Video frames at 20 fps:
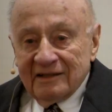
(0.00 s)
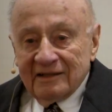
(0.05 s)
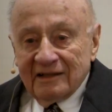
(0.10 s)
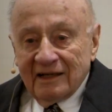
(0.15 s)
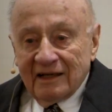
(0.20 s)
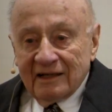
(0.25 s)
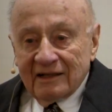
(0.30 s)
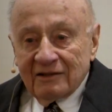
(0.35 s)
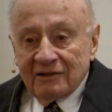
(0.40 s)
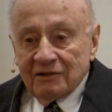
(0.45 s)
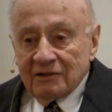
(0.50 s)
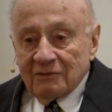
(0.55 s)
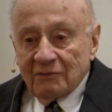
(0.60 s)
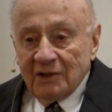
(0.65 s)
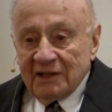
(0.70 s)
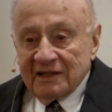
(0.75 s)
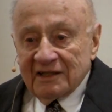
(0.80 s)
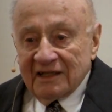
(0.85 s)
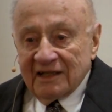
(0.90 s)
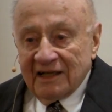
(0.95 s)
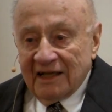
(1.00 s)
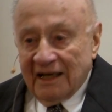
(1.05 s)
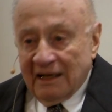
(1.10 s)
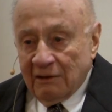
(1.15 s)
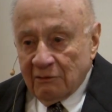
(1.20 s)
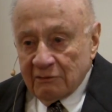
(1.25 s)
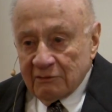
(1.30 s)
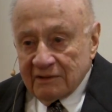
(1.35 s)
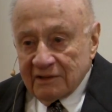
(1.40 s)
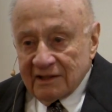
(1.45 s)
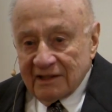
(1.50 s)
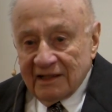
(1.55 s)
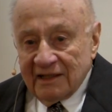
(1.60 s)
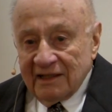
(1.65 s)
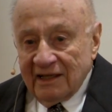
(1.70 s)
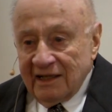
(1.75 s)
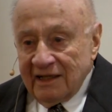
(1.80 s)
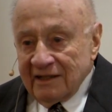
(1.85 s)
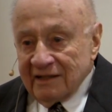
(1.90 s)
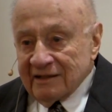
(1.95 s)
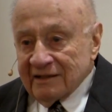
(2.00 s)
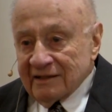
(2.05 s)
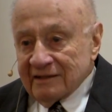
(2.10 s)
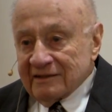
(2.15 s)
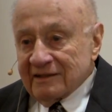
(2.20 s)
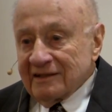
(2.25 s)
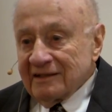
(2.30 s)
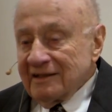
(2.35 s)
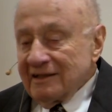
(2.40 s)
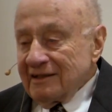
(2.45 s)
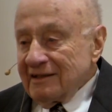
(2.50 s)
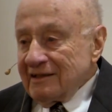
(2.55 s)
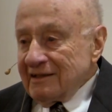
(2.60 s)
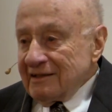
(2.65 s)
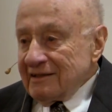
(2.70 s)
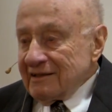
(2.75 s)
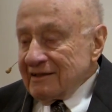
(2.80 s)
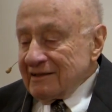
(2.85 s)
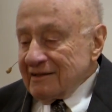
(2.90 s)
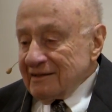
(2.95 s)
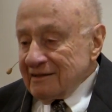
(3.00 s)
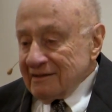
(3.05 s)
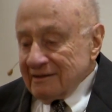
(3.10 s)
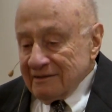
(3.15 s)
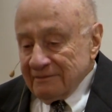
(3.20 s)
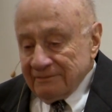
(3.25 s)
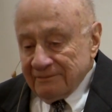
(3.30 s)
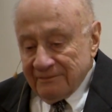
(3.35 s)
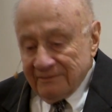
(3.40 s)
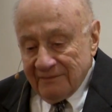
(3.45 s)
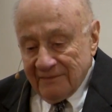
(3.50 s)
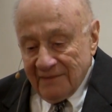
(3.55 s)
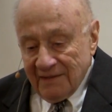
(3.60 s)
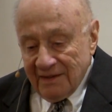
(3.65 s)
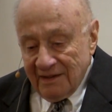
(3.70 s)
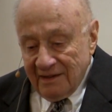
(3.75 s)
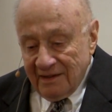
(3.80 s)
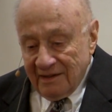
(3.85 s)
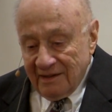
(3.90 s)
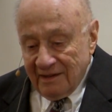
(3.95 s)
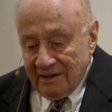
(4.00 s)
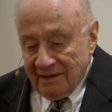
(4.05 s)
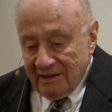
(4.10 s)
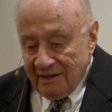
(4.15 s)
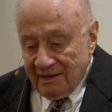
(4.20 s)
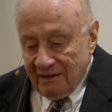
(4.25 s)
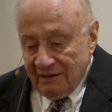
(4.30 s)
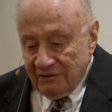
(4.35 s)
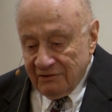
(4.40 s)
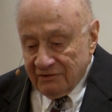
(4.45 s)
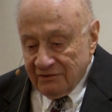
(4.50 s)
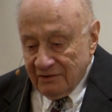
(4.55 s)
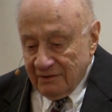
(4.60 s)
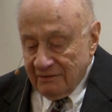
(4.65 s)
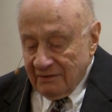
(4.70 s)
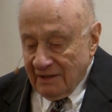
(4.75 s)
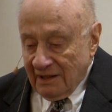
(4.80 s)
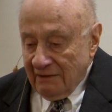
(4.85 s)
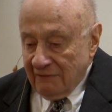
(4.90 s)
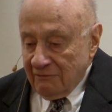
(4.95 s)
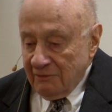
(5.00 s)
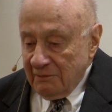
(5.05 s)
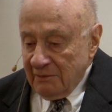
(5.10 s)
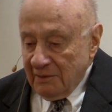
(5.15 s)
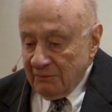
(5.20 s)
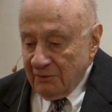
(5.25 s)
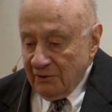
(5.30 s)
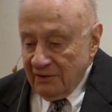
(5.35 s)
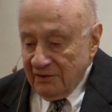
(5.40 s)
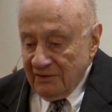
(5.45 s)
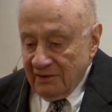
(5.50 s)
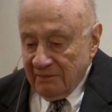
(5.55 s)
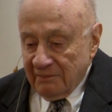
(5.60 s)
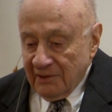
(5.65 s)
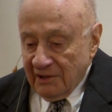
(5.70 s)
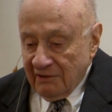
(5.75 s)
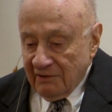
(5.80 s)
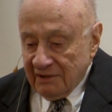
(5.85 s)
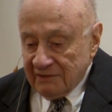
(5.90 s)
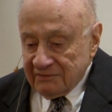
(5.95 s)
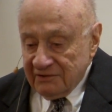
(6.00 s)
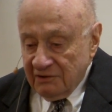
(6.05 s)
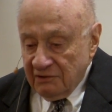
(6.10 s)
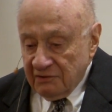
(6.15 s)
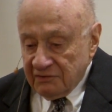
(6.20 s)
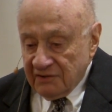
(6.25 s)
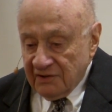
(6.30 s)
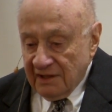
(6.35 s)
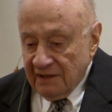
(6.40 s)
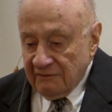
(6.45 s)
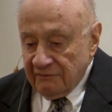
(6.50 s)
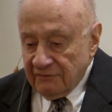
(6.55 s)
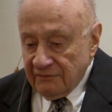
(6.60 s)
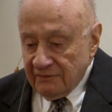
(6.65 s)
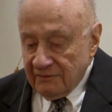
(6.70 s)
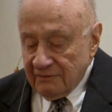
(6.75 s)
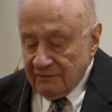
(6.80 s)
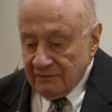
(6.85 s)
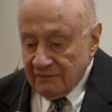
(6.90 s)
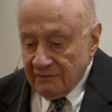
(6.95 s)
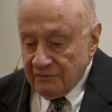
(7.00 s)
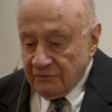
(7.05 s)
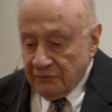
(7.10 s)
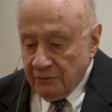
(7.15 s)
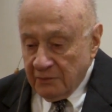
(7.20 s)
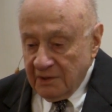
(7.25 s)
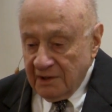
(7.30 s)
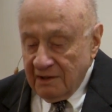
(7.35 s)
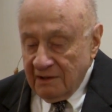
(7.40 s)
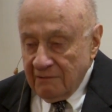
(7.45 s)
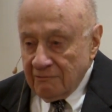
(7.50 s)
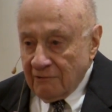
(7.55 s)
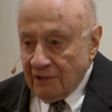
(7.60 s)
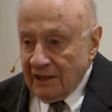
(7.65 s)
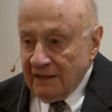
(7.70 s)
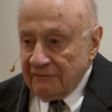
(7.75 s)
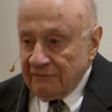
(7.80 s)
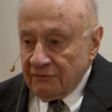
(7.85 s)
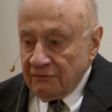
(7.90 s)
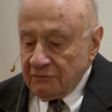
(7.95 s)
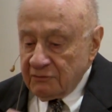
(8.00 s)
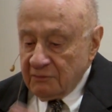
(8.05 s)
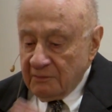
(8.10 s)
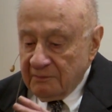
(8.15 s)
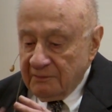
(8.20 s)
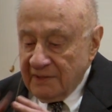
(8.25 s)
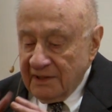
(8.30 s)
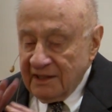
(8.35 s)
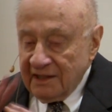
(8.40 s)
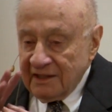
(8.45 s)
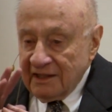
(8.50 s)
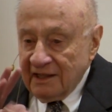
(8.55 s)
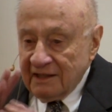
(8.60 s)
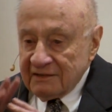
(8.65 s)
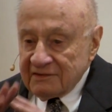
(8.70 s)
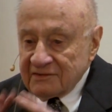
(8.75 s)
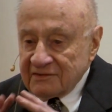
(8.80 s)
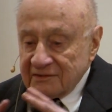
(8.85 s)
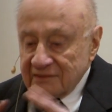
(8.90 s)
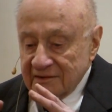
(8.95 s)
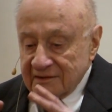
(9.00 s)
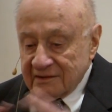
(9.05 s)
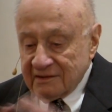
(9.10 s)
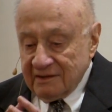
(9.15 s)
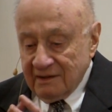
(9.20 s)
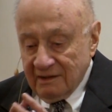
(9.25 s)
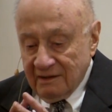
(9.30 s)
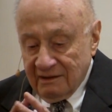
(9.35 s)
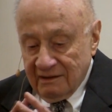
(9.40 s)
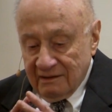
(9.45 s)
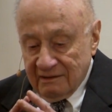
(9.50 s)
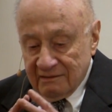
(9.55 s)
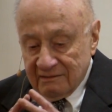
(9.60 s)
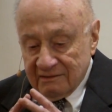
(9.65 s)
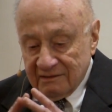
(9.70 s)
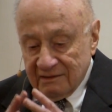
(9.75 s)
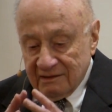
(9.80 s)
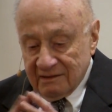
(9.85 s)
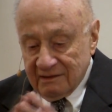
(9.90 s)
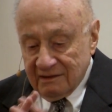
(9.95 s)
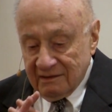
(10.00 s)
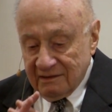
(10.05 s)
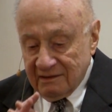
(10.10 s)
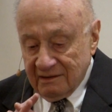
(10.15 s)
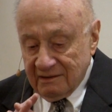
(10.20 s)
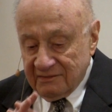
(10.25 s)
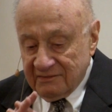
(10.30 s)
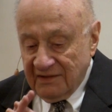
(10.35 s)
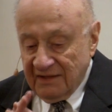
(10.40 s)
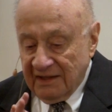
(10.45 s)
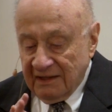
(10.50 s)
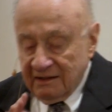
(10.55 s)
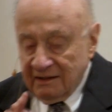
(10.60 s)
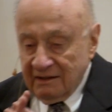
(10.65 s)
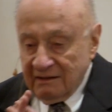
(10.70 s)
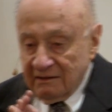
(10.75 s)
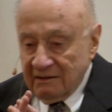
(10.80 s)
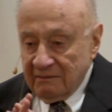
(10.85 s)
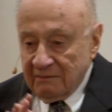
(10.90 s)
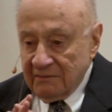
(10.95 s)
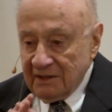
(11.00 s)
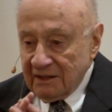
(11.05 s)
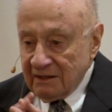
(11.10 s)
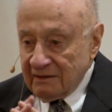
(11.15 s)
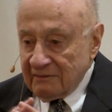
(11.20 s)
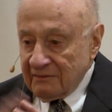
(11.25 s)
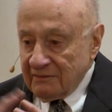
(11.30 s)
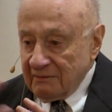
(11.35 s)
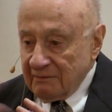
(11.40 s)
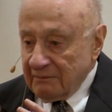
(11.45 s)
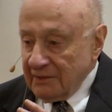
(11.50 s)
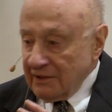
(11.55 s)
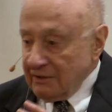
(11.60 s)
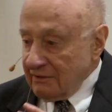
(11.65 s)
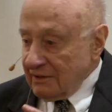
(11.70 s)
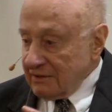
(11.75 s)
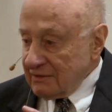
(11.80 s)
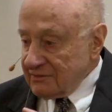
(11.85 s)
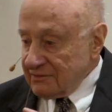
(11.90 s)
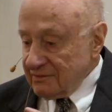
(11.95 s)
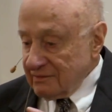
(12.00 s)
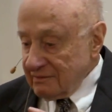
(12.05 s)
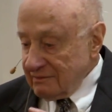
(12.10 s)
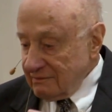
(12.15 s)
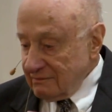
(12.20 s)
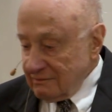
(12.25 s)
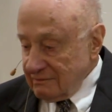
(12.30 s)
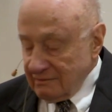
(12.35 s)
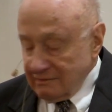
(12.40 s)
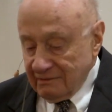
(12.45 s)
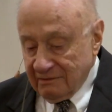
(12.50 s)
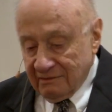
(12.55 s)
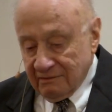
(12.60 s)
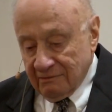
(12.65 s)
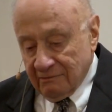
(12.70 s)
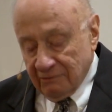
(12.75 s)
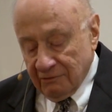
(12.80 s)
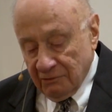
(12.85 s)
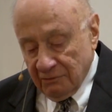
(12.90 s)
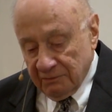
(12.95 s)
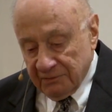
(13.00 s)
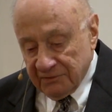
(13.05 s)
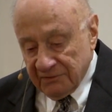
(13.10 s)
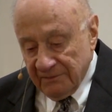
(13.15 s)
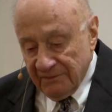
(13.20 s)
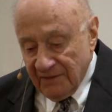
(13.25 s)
I couldn't wait to get out. I hated it. Um, I used to, I remember in the barracks, they used to have three rifles with bayonets uh, standing in the middle of the barracks in groups.